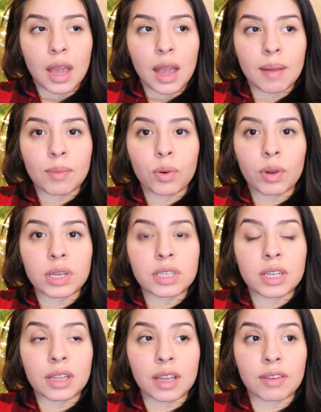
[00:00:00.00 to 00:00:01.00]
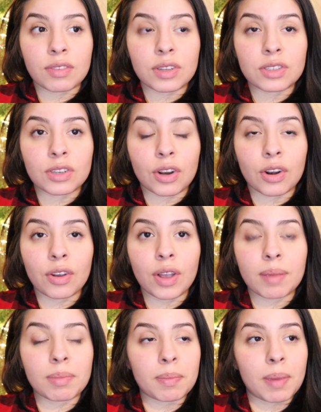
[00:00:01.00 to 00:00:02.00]
I'm going to love this girl
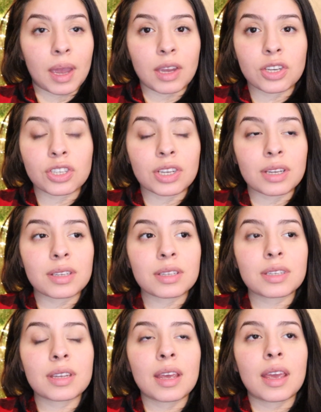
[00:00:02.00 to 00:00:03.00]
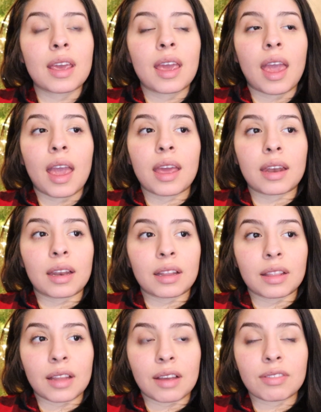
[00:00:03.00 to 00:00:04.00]
and be patient and
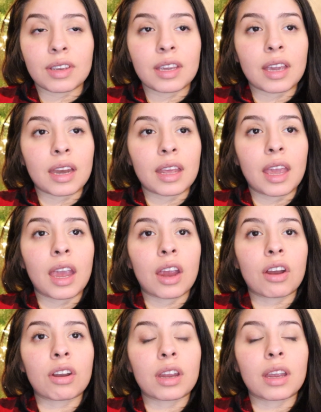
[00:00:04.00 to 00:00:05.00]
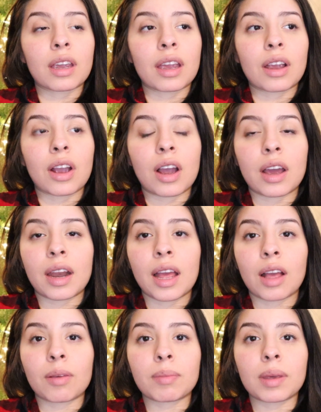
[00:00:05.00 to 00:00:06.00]
loving and caring, and God
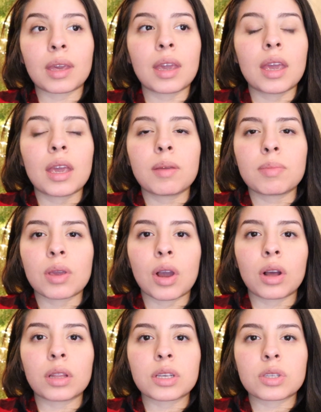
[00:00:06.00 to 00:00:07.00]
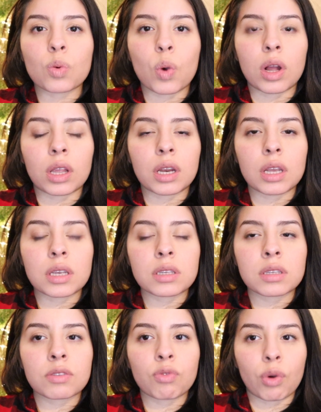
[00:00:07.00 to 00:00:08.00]
help me be all these
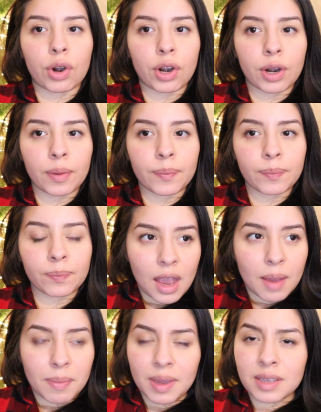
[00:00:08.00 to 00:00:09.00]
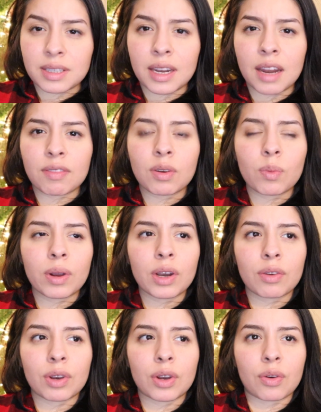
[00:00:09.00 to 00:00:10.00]
qualities for her. Because I never want
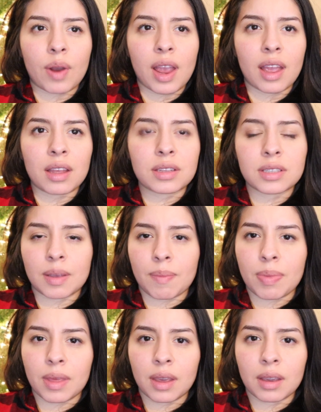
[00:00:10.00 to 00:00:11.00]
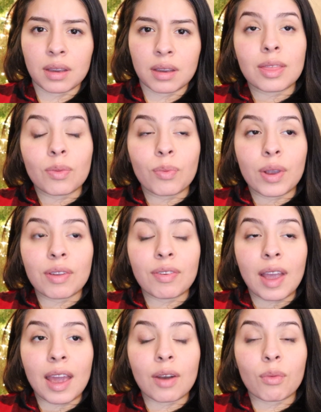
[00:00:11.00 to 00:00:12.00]
to regret something. We've
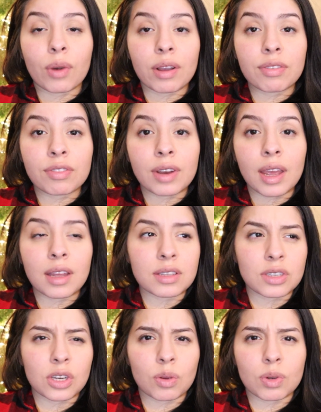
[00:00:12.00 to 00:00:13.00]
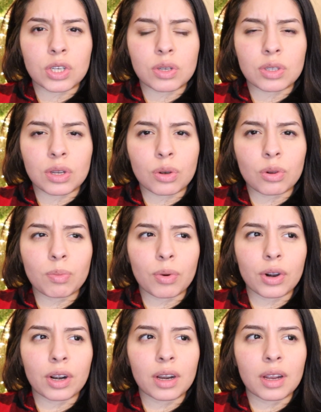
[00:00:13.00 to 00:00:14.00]
had rough nights, when she was a
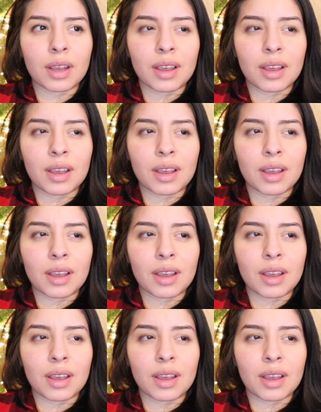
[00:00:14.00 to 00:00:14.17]
newborn.